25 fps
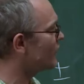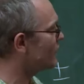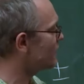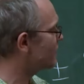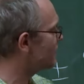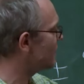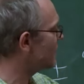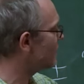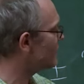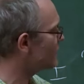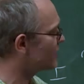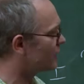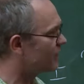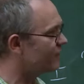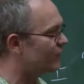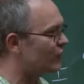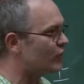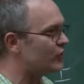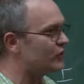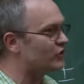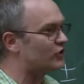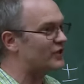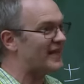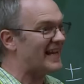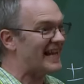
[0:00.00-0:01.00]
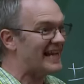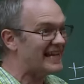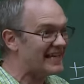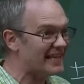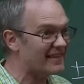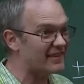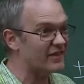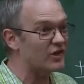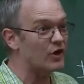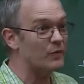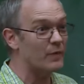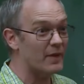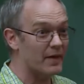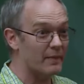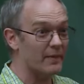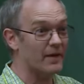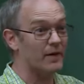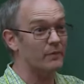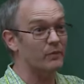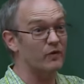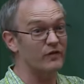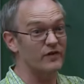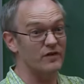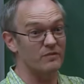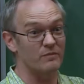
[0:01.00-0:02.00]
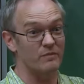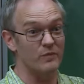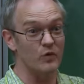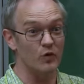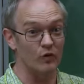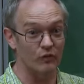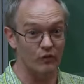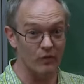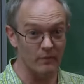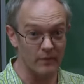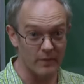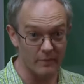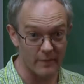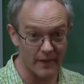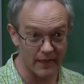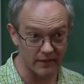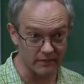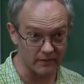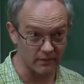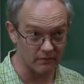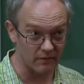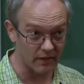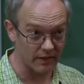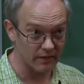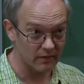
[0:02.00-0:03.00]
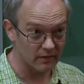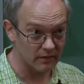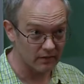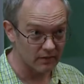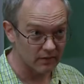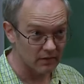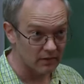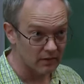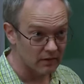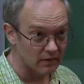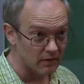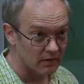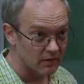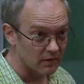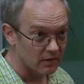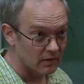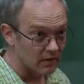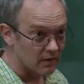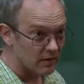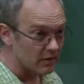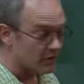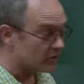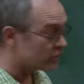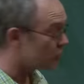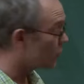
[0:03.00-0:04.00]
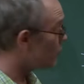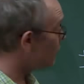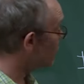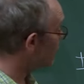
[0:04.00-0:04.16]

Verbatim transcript: that the sequence converges to anything, you better be able to prove it's uniformly bounded, right? So